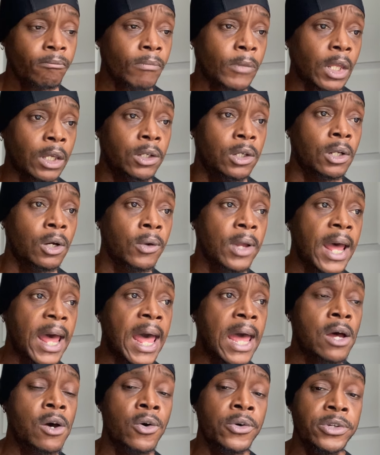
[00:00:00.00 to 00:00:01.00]
the
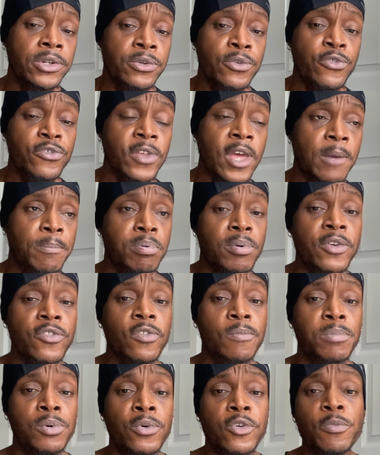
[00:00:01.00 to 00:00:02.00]
IOU set
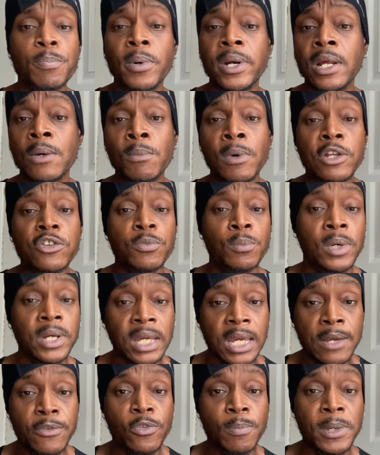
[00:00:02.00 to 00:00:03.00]
principle is pretty much what
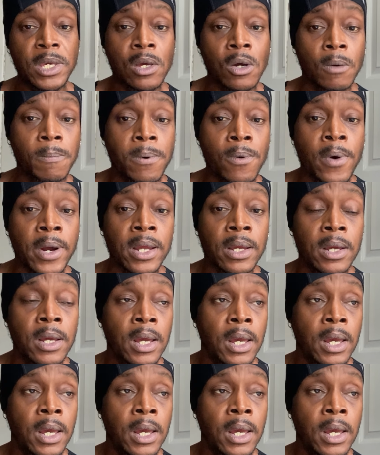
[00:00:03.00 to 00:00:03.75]
keeps me on point.